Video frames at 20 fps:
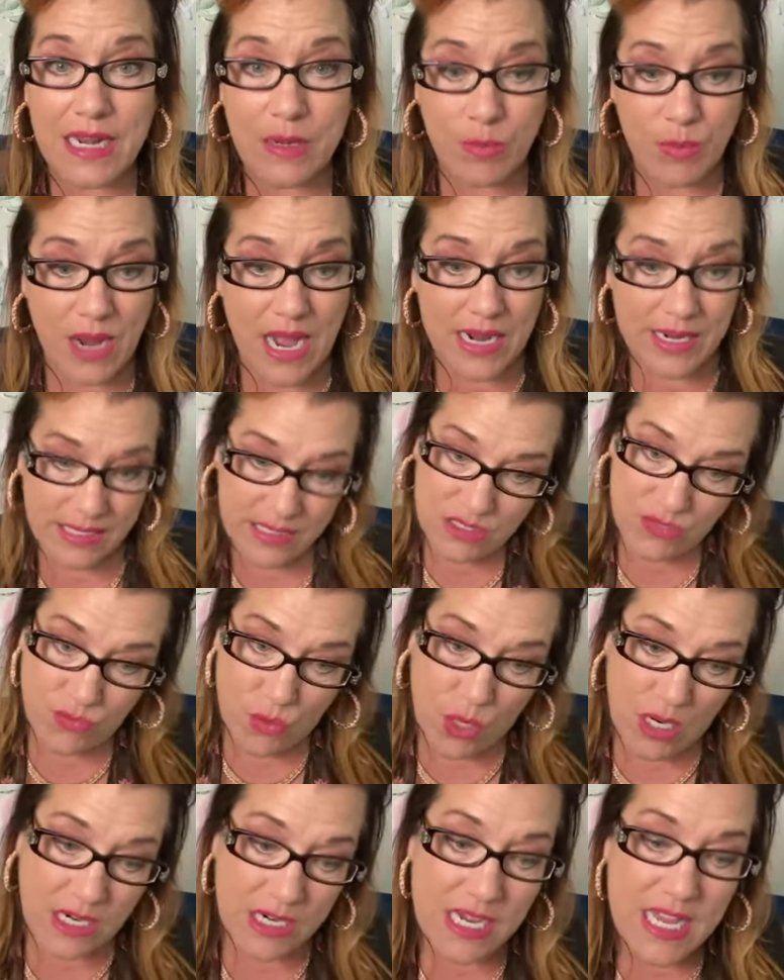of products
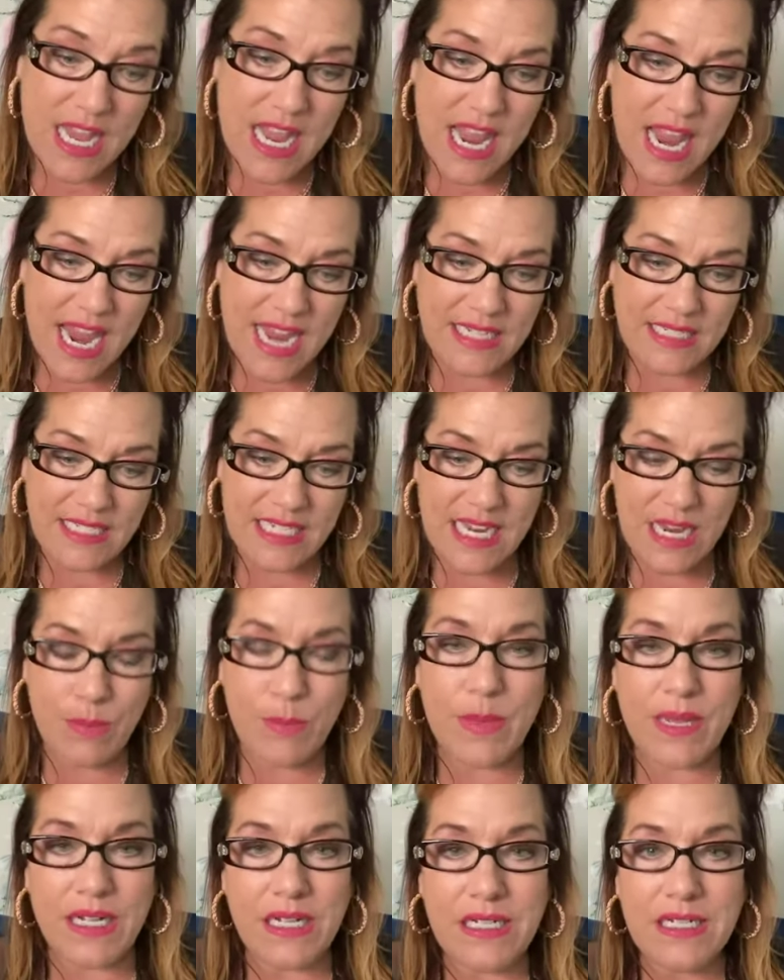for and team
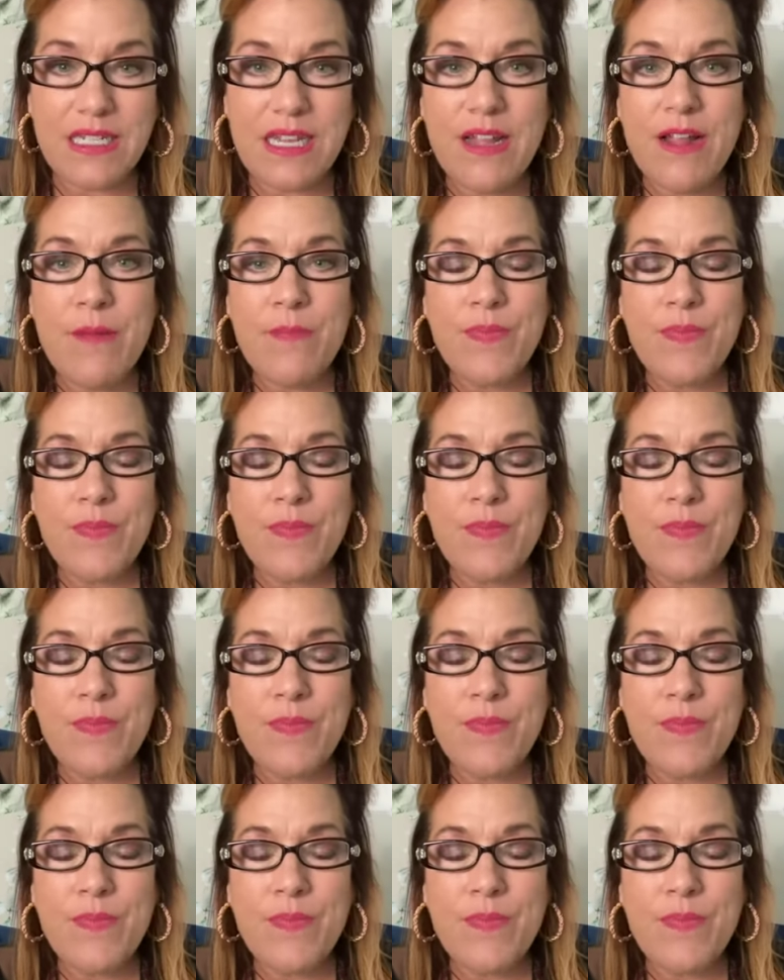build.